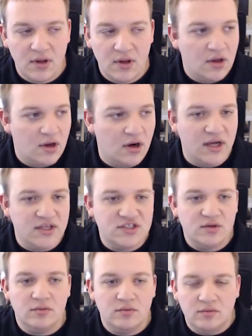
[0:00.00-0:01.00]
All right,
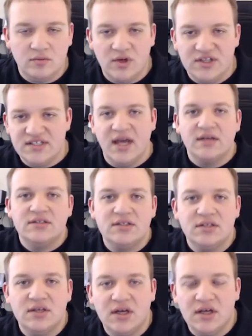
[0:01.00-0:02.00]
so what's
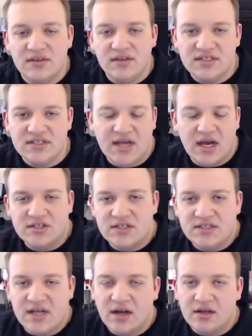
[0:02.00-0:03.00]
next? This
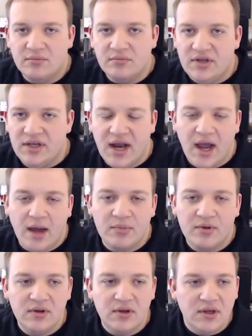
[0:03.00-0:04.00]
is not a complete app.
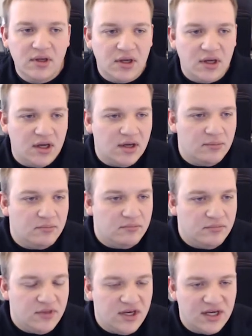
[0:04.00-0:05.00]

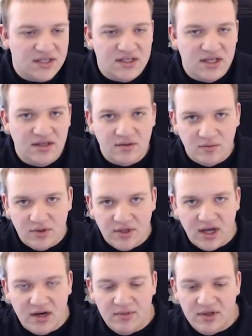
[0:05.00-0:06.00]
The next thing that would
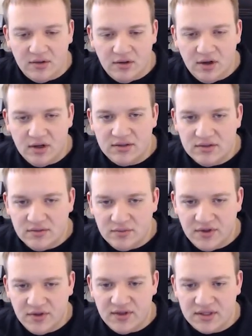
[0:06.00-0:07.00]
kind of be along
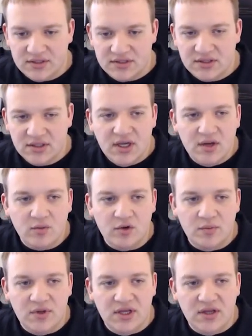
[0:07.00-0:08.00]
with this
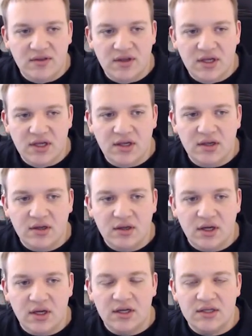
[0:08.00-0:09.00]
would be
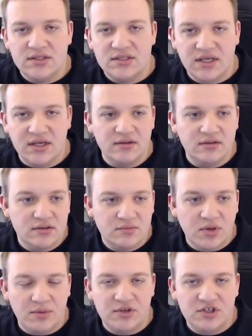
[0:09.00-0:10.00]
the skill,
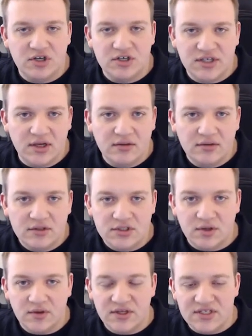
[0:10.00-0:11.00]
publish our skill.
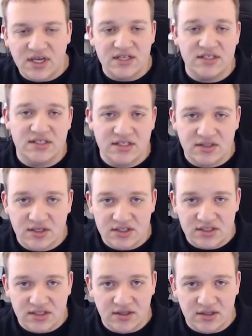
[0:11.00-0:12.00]
So in this case,
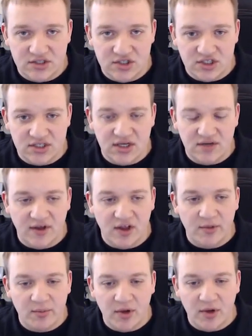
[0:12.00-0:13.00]
this skill is just in
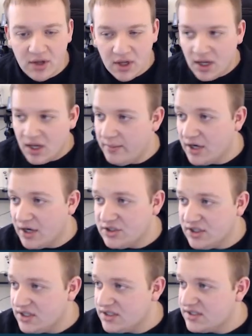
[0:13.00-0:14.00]
development mode. I'm actually
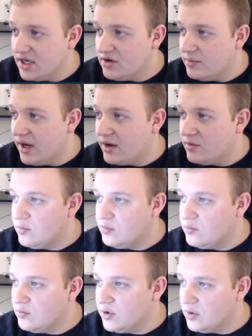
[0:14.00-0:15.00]
going to cycle back
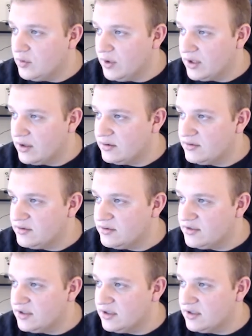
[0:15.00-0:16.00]
real quick
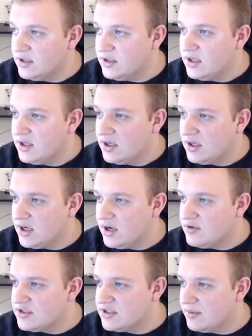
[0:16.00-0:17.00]
to
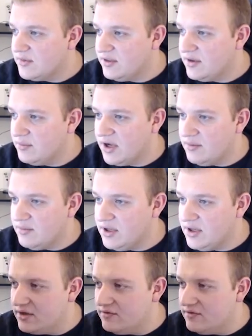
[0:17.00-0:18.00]
cover something that might be
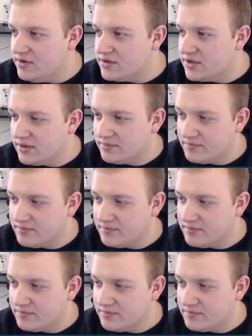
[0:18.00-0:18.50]
confusing.